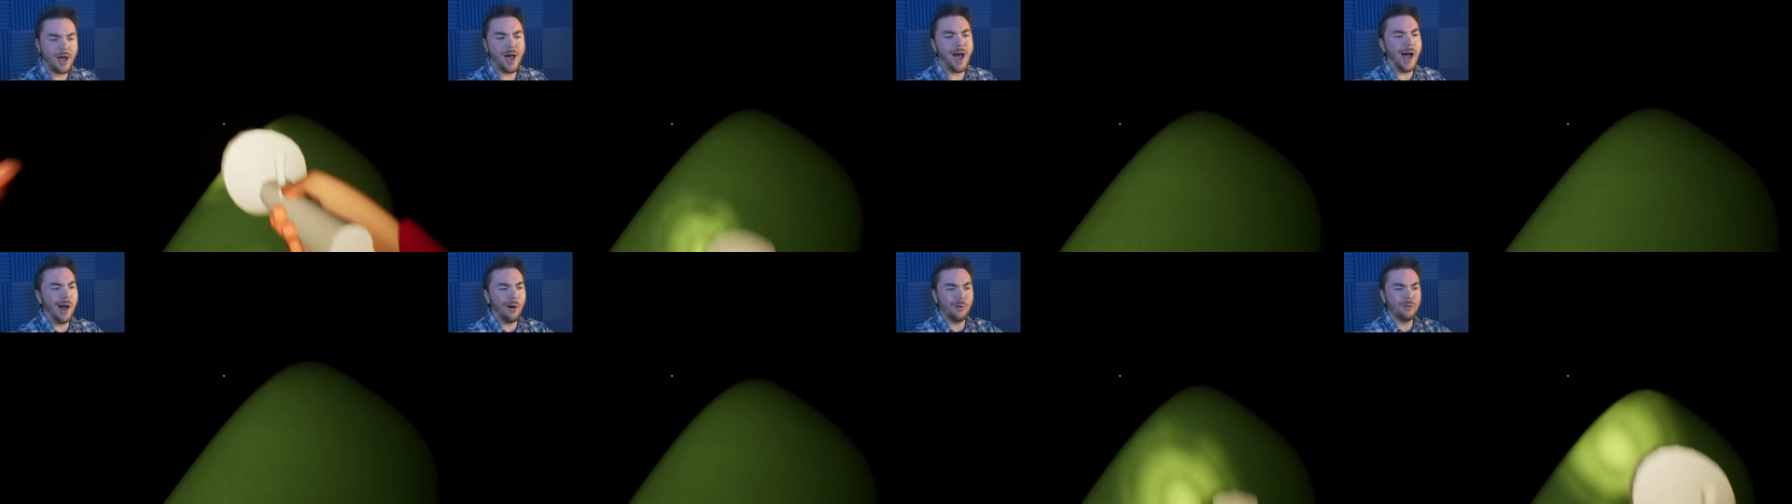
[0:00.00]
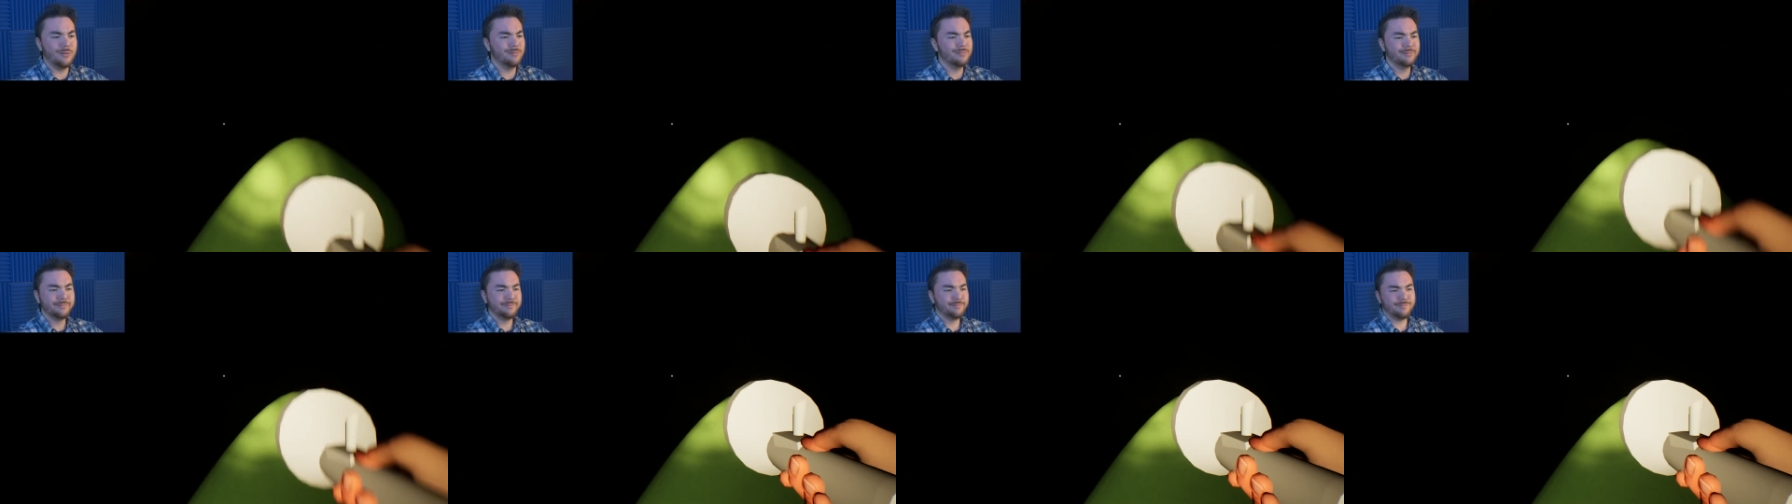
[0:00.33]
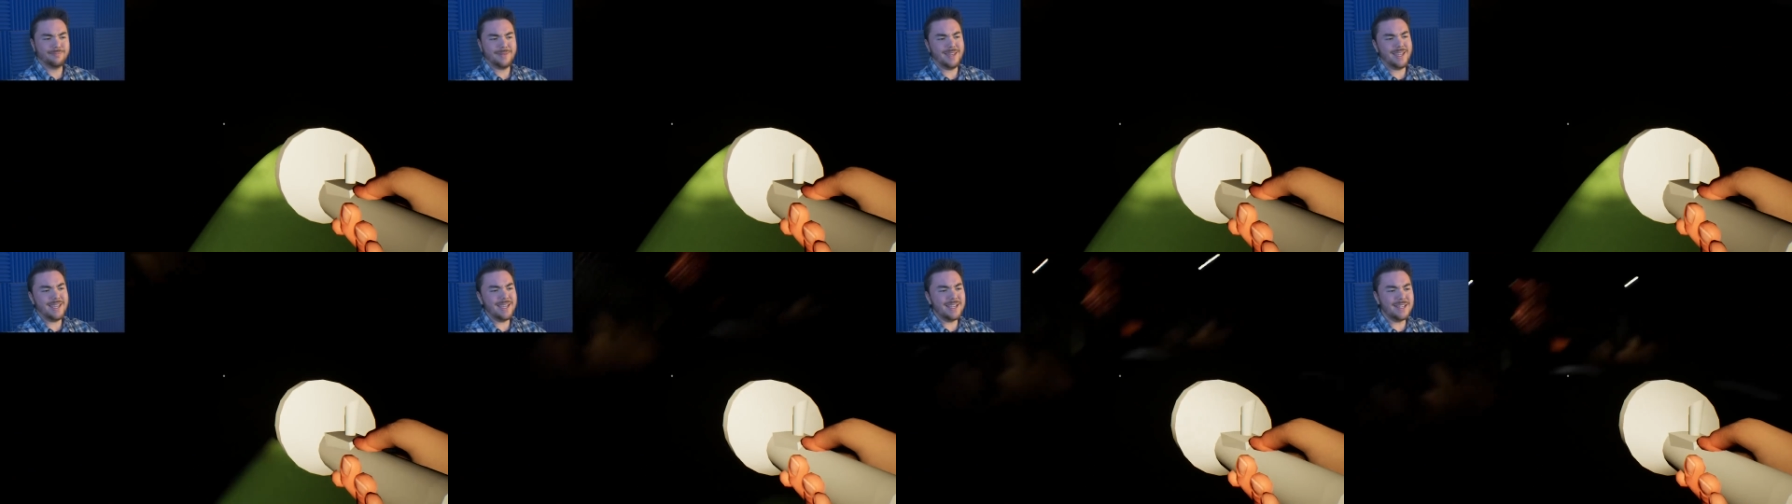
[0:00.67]
Oh!
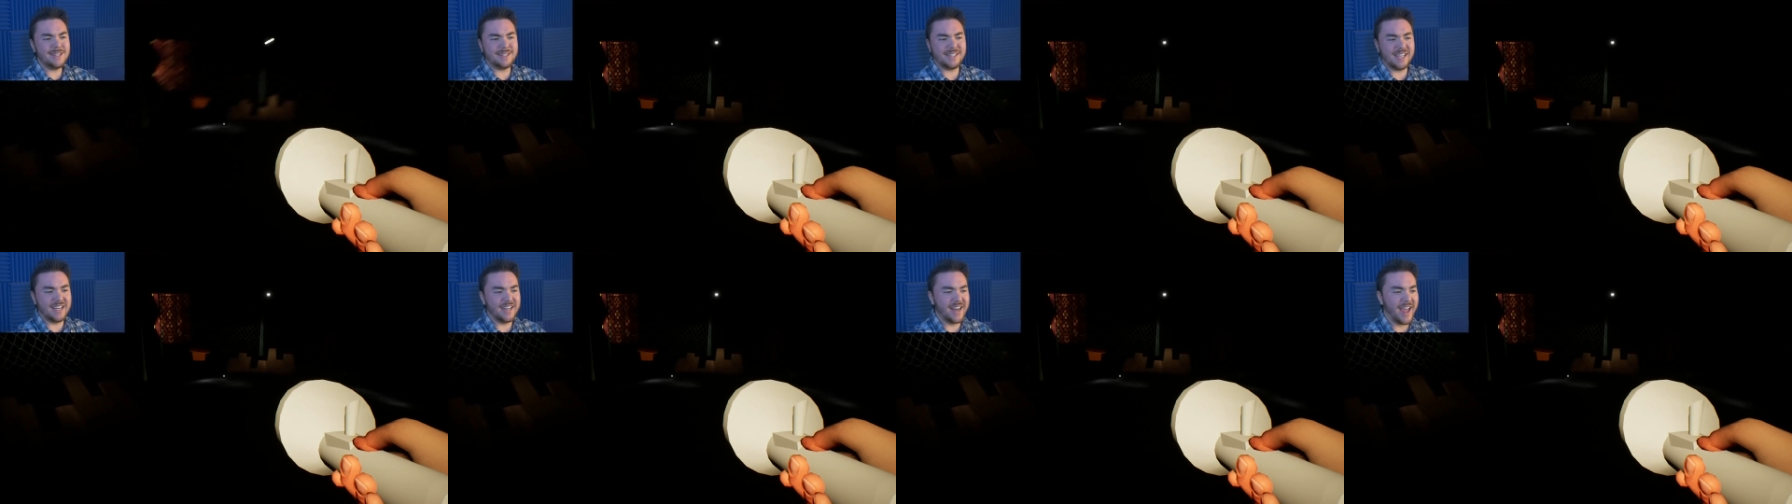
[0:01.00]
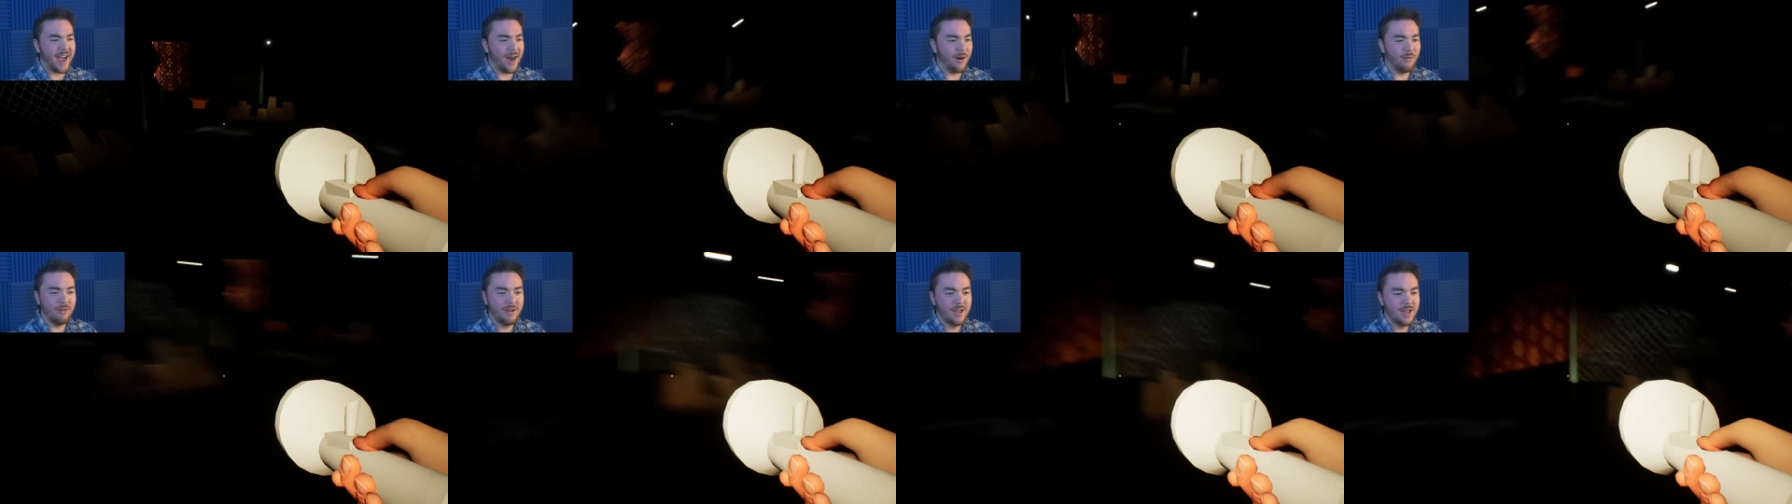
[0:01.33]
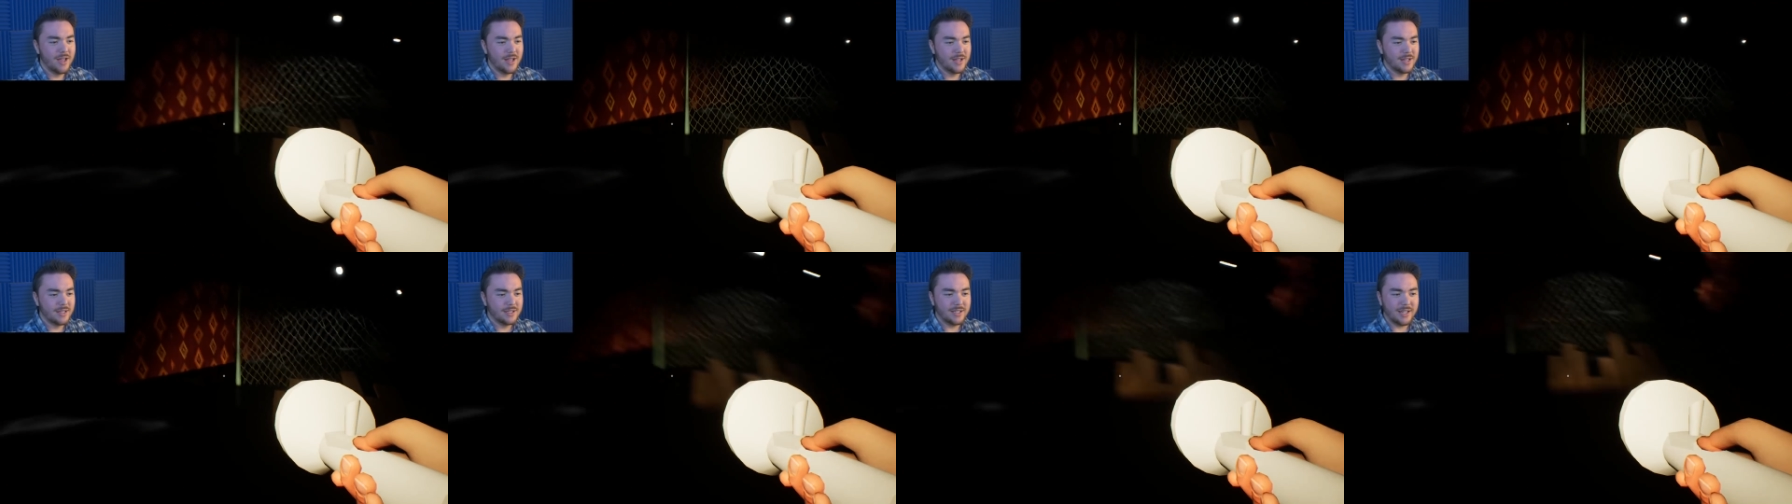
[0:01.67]
Easy now!
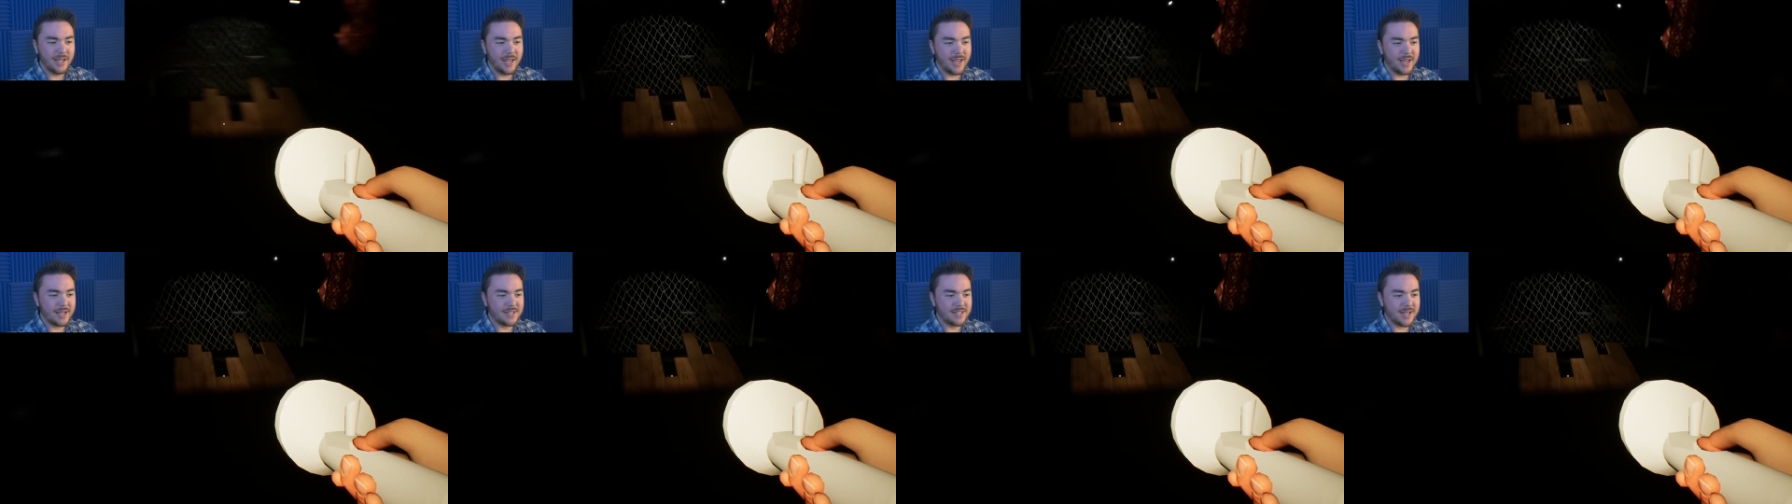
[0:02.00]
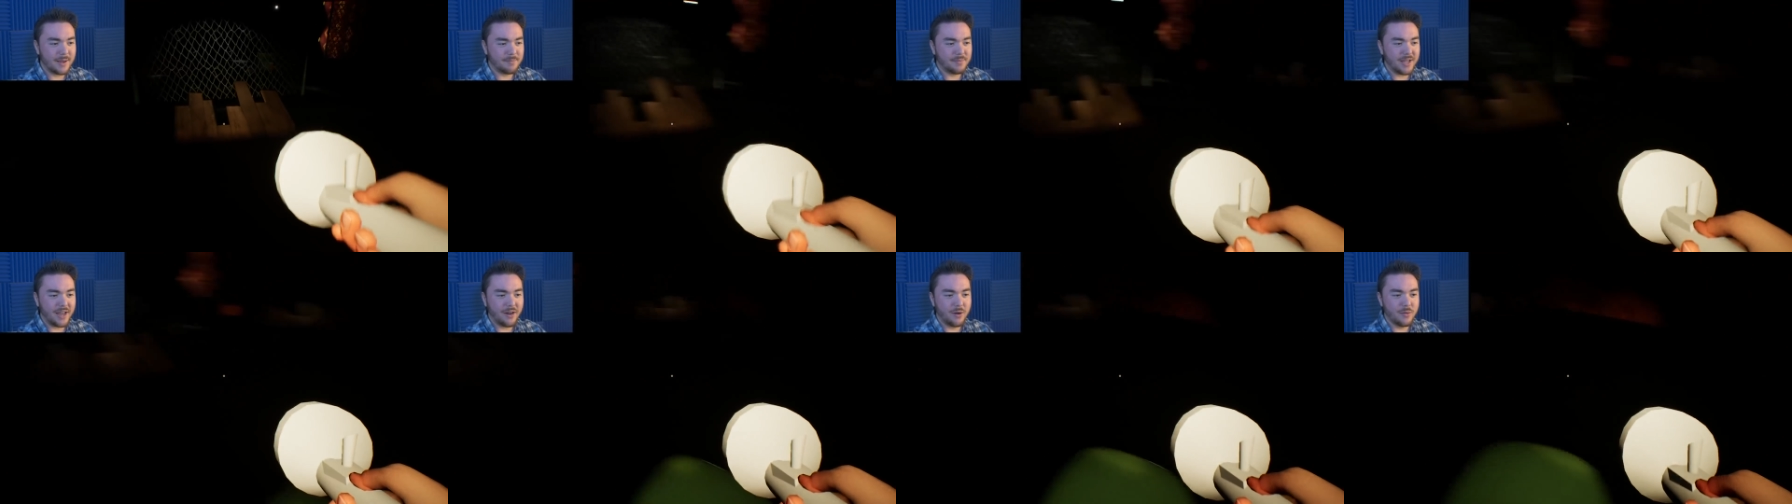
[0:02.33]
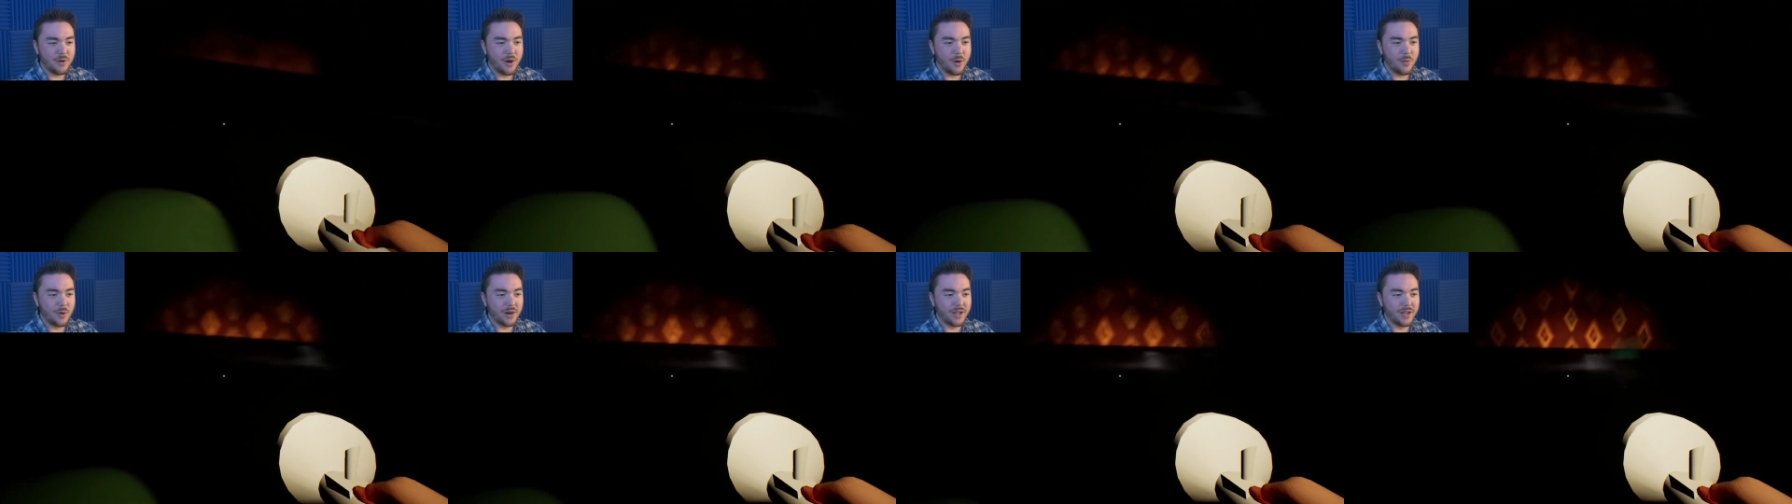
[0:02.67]
Except I don't
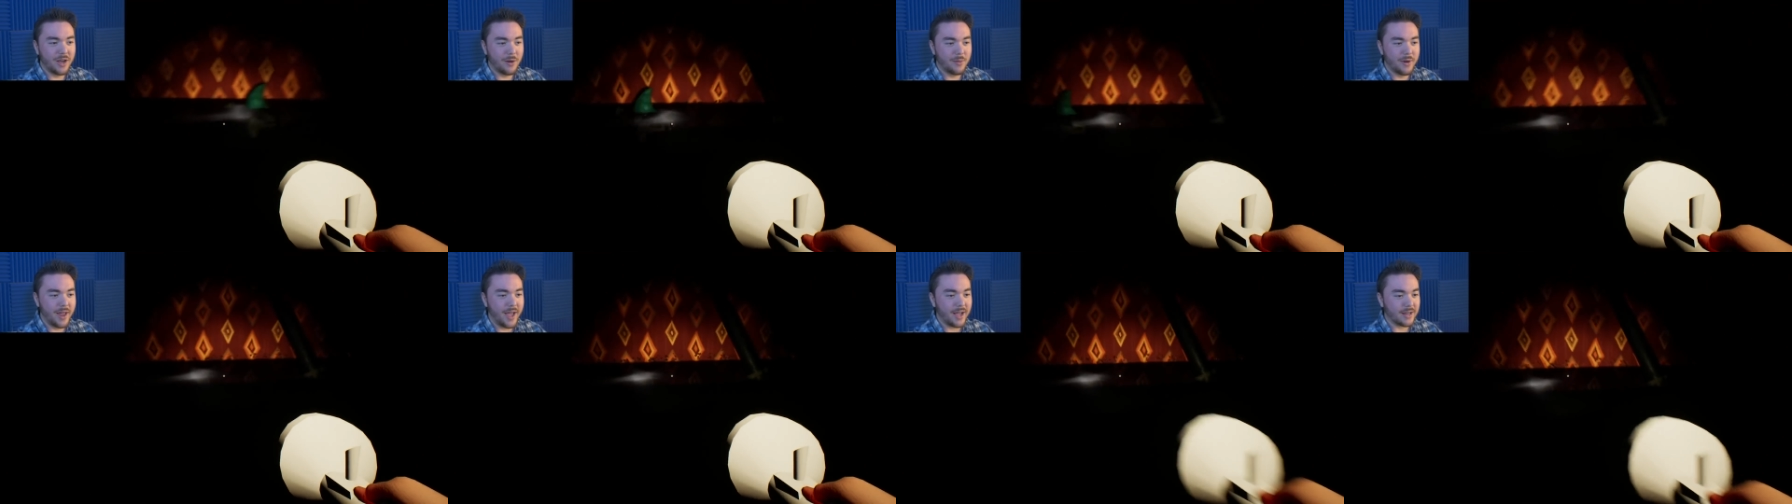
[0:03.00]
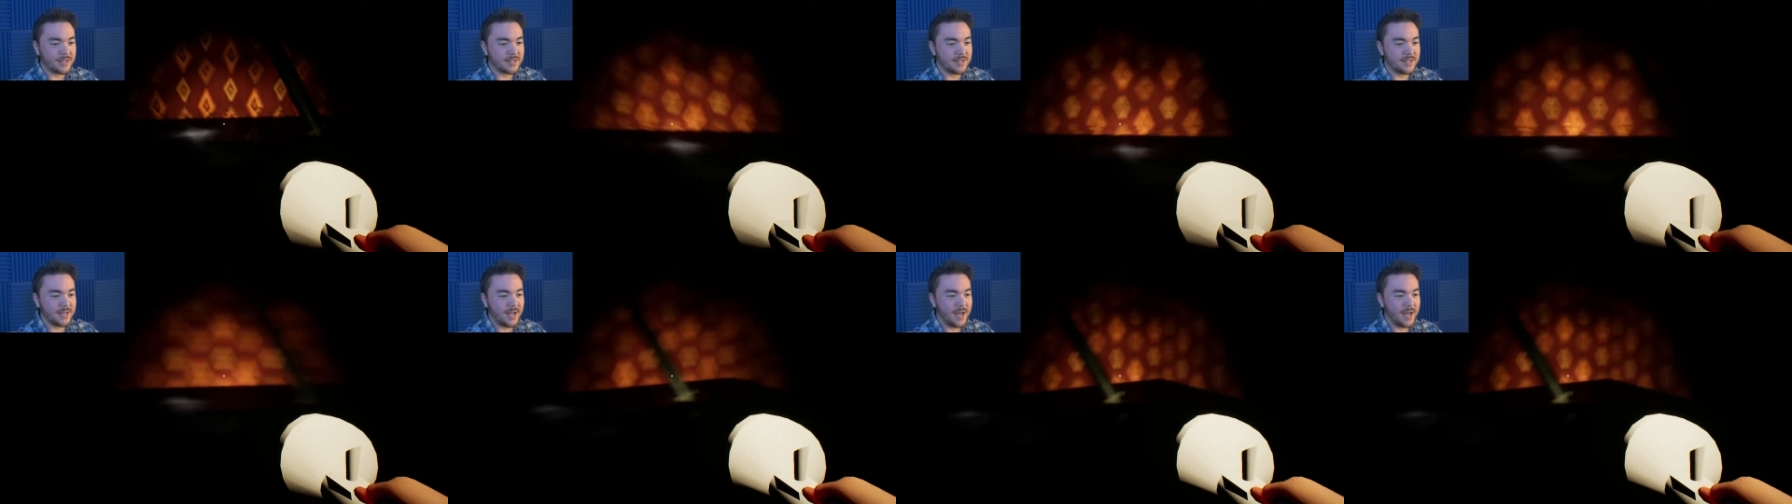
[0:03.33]
know where to go next.